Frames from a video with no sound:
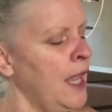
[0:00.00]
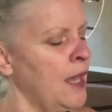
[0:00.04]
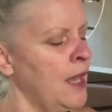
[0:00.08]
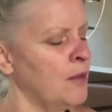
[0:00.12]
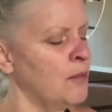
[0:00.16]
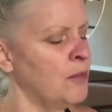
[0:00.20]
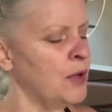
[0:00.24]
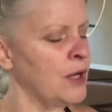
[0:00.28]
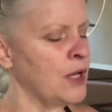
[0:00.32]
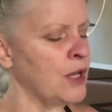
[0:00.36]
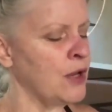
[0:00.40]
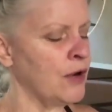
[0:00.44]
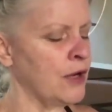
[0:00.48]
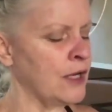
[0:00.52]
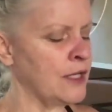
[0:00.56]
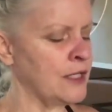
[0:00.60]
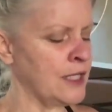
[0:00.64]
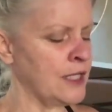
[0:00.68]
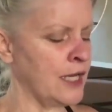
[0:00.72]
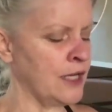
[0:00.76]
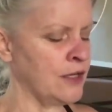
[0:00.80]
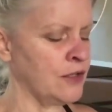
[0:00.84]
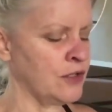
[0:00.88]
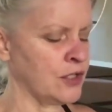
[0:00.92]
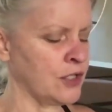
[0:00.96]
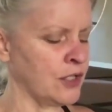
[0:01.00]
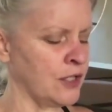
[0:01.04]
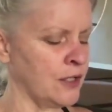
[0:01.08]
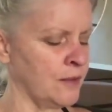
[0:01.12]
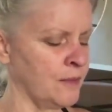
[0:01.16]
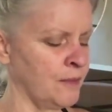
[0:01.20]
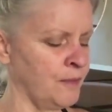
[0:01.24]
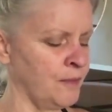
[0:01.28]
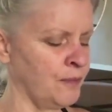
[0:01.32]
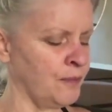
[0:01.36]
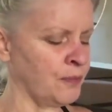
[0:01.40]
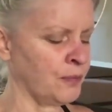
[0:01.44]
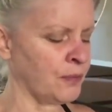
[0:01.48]
And bring your
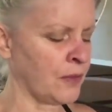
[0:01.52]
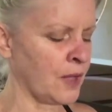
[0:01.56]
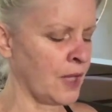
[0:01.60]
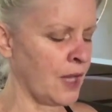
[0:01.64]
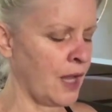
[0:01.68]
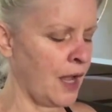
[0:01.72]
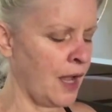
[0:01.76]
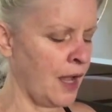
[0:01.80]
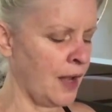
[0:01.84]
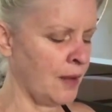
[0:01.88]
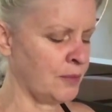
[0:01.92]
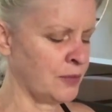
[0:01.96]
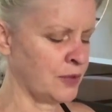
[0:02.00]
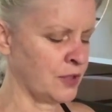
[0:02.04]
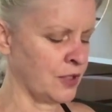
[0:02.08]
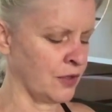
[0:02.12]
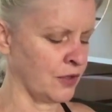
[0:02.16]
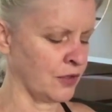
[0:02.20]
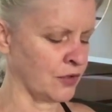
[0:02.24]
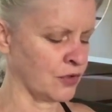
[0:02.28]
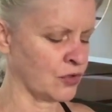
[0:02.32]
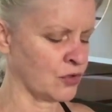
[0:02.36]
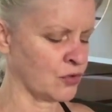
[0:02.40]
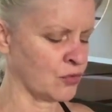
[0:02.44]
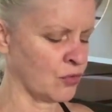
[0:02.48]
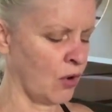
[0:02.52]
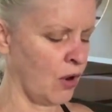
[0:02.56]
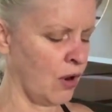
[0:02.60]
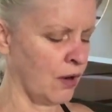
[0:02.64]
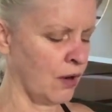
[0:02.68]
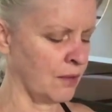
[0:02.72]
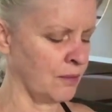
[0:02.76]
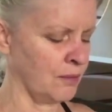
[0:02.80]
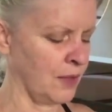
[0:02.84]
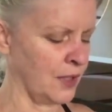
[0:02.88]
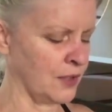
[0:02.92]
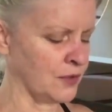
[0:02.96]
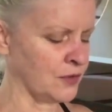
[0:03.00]
attention up to the
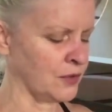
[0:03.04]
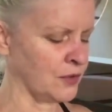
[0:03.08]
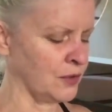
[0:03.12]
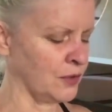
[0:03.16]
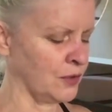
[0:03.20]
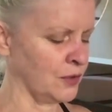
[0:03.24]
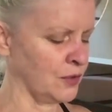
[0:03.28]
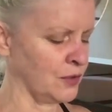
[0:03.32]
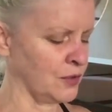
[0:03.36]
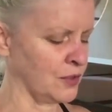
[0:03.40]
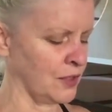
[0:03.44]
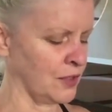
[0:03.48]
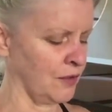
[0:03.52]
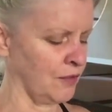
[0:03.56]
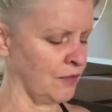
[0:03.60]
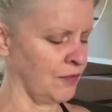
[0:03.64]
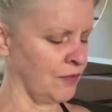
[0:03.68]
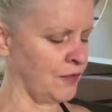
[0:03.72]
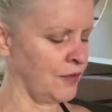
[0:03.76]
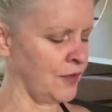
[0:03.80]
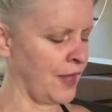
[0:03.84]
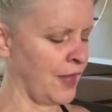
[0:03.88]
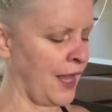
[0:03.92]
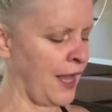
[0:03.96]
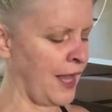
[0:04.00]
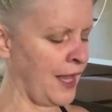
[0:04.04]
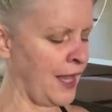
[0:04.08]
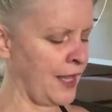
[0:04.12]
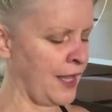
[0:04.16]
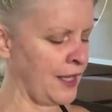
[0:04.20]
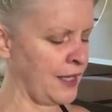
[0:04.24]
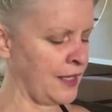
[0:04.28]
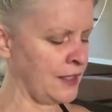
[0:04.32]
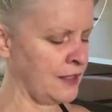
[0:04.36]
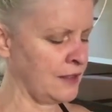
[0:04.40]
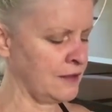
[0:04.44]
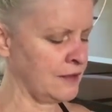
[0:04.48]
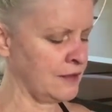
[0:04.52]
strong muscles of
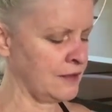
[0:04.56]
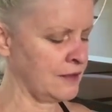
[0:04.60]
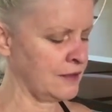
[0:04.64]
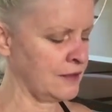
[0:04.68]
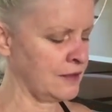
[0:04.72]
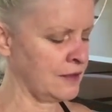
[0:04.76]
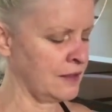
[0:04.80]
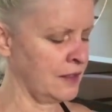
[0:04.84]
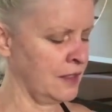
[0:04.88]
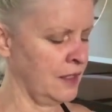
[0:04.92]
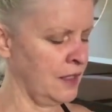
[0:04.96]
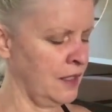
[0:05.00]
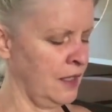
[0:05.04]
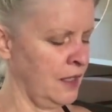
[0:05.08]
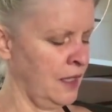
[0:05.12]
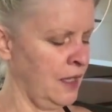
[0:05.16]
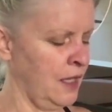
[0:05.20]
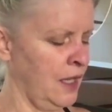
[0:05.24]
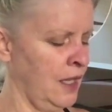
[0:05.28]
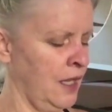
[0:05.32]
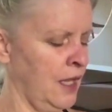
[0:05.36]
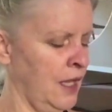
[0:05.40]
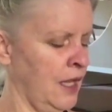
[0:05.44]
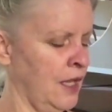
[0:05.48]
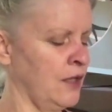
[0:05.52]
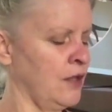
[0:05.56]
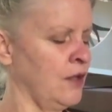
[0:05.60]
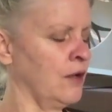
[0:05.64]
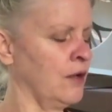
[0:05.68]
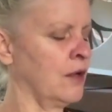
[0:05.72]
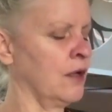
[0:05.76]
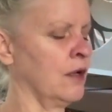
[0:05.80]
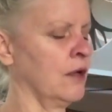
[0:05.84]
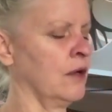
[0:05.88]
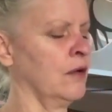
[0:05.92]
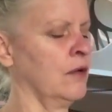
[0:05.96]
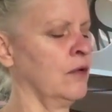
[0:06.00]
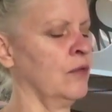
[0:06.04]
thighs. And you
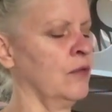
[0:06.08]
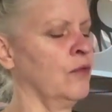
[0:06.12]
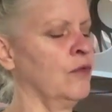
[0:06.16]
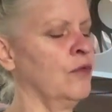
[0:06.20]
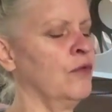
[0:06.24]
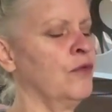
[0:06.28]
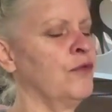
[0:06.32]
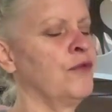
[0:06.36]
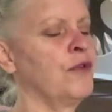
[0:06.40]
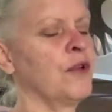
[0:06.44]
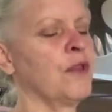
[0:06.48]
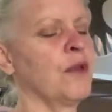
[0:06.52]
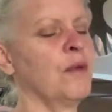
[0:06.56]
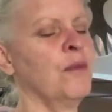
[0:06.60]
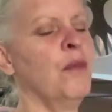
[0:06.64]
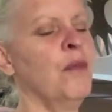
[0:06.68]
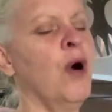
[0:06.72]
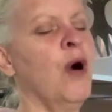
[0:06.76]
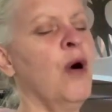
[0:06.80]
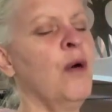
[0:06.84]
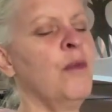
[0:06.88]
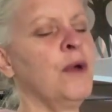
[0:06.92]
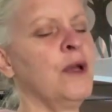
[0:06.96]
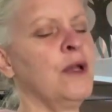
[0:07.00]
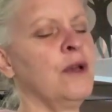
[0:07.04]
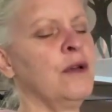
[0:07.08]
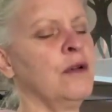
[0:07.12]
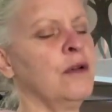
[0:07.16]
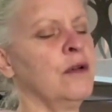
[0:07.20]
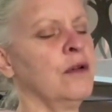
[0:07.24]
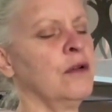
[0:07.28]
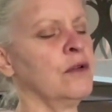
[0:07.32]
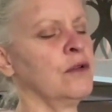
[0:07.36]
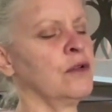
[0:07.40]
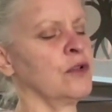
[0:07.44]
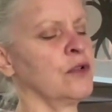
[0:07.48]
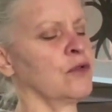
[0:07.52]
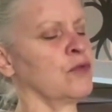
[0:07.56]
can, for the moment,
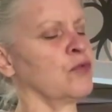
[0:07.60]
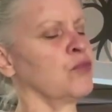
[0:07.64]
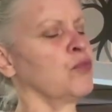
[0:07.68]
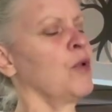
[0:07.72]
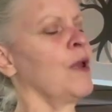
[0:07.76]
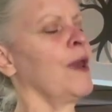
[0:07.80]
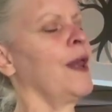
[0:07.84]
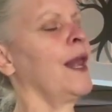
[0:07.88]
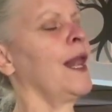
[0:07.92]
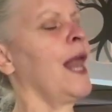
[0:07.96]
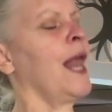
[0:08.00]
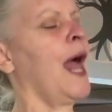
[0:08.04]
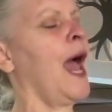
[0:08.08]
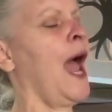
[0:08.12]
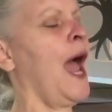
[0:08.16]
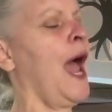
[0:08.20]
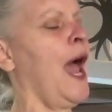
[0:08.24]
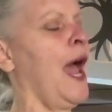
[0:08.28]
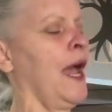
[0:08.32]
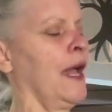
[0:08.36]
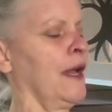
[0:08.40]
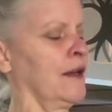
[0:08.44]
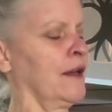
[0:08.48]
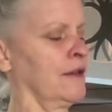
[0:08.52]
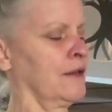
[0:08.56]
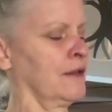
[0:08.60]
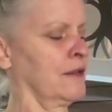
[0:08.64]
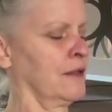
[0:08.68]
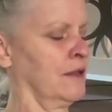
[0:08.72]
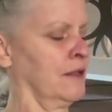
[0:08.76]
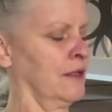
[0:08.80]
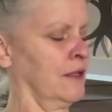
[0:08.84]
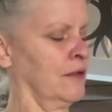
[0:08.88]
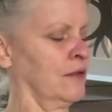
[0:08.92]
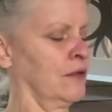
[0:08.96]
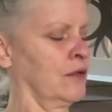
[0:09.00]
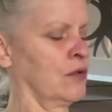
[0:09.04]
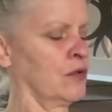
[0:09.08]
just relax
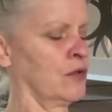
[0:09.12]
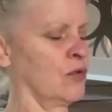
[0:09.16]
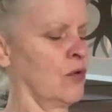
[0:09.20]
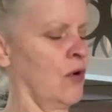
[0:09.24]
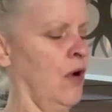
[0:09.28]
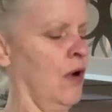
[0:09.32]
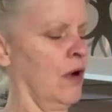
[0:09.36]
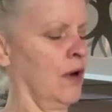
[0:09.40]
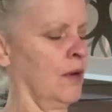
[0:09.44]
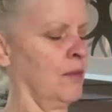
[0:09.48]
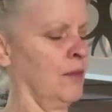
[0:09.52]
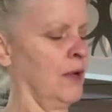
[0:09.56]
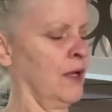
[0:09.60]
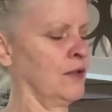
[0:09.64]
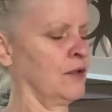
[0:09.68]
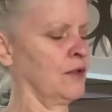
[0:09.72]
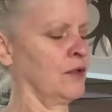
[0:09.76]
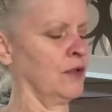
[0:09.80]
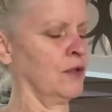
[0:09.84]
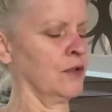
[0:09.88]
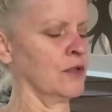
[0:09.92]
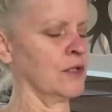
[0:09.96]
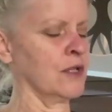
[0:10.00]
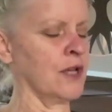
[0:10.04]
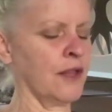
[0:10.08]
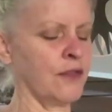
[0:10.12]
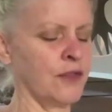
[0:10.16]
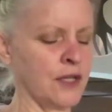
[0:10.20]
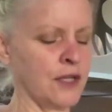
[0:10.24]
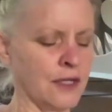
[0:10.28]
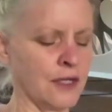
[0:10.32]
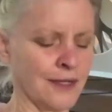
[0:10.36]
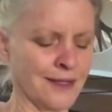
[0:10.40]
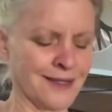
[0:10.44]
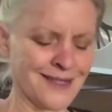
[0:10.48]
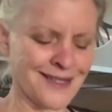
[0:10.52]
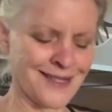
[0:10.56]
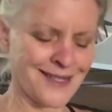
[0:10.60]
these strong muscles,
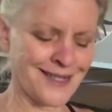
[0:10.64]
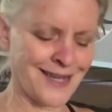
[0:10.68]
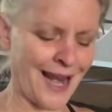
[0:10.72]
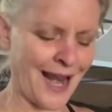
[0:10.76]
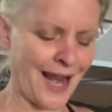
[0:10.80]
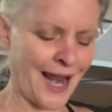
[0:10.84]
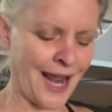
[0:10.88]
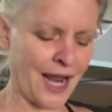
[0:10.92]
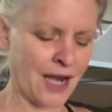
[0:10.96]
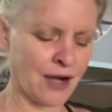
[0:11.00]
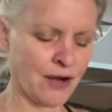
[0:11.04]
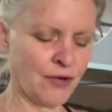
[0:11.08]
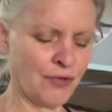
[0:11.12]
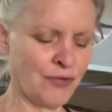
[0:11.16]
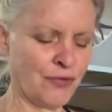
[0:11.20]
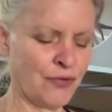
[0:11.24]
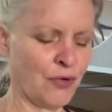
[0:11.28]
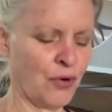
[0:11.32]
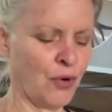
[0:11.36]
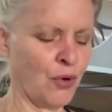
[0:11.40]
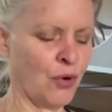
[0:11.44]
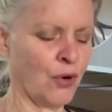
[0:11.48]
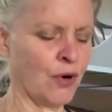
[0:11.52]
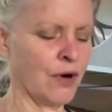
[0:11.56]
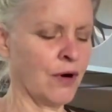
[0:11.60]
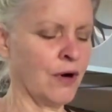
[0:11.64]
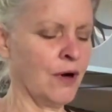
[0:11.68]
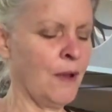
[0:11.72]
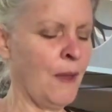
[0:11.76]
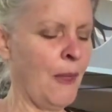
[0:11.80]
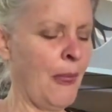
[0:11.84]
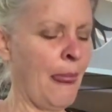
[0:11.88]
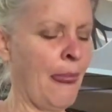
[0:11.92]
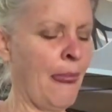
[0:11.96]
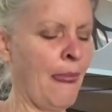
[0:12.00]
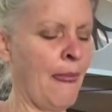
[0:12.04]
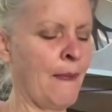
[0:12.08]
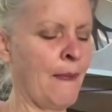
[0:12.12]
nothing to stand for,